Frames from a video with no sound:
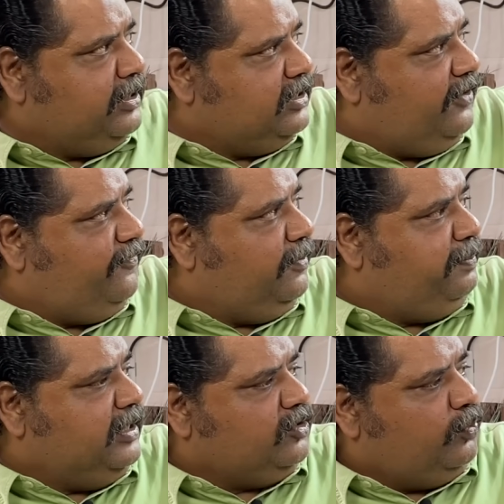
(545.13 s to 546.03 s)
if a
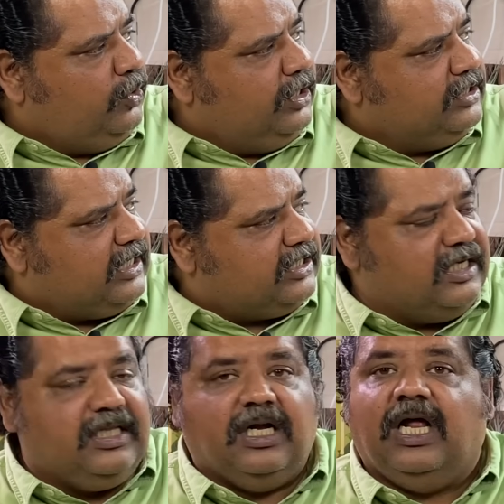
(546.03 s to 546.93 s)
piece of wood is
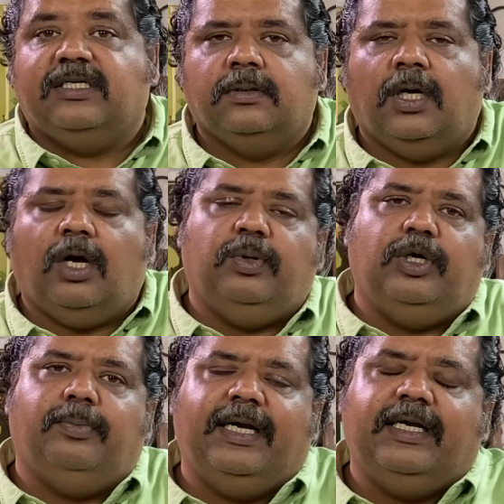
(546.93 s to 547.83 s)
touching the glass? How will
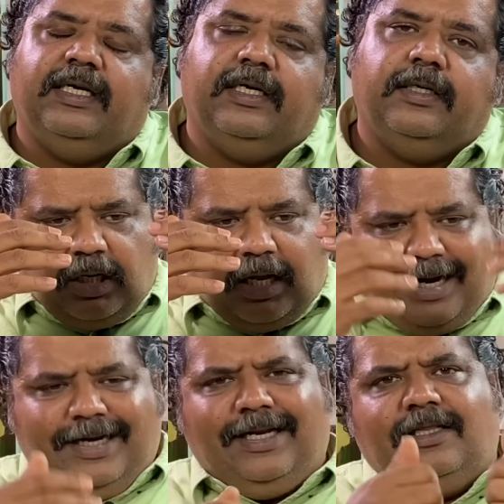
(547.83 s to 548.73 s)
you maintain it?
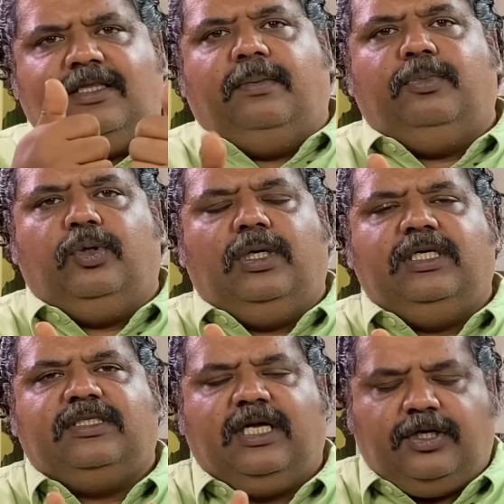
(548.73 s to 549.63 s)
Ideal thumb rule
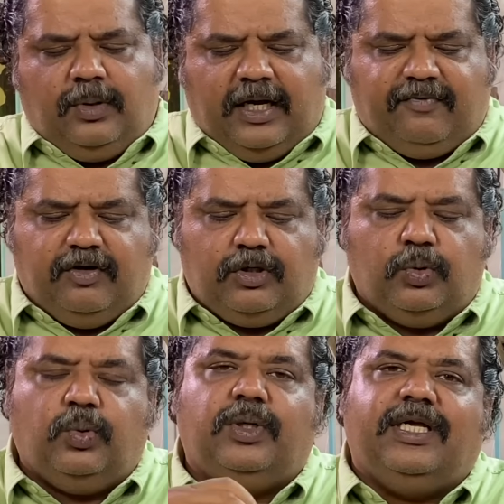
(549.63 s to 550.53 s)
is that you have a
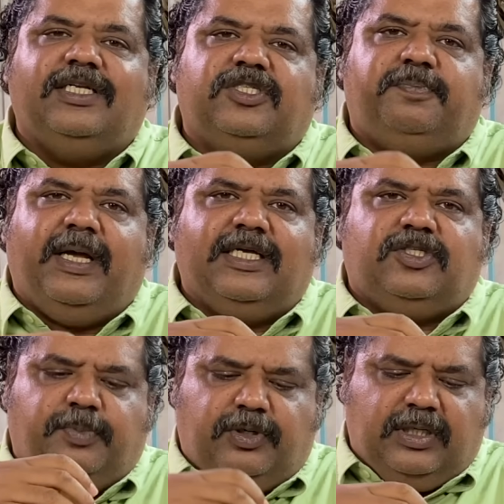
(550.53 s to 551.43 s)
2-inch
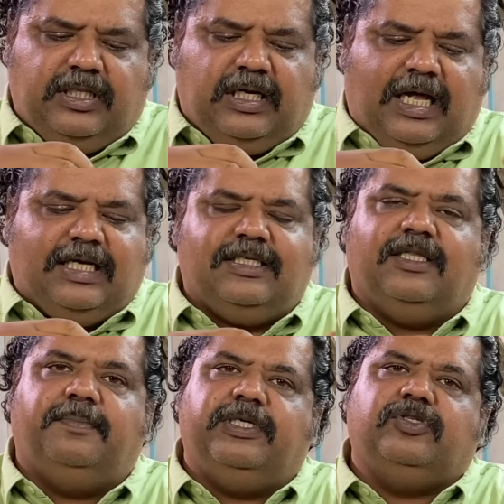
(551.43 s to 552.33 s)
space between the glass and
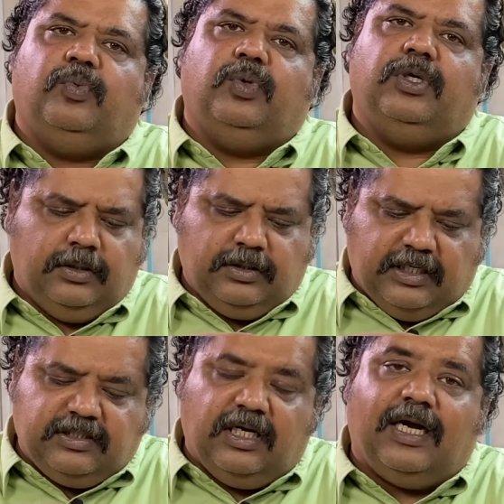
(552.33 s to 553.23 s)
the piece of wood.
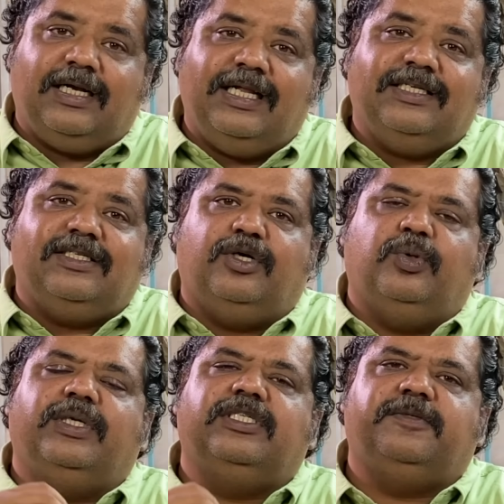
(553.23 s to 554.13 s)
There is at least a
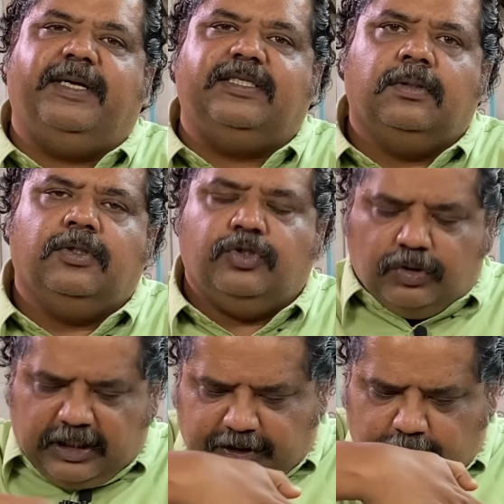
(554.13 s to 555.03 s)
2-inch space so
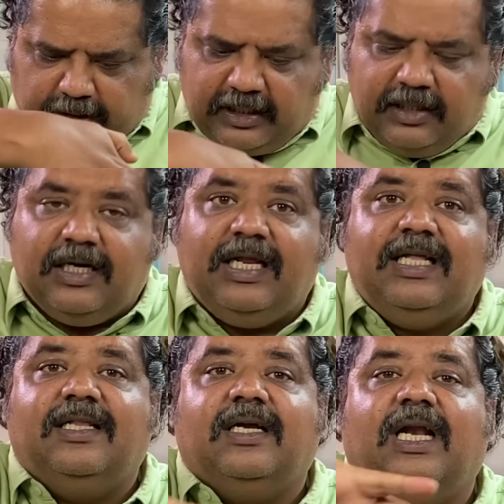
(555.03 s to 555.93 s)
that you can
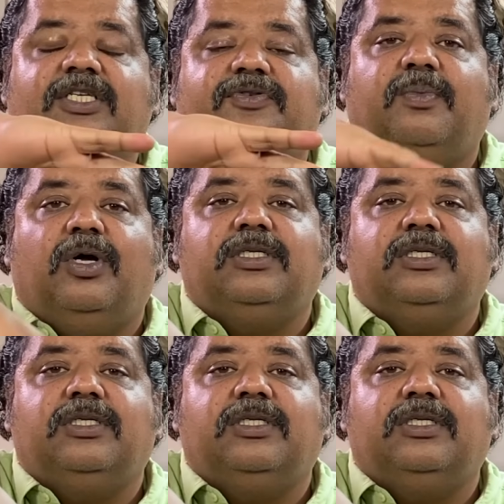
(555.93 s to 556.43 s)
clean the glass from all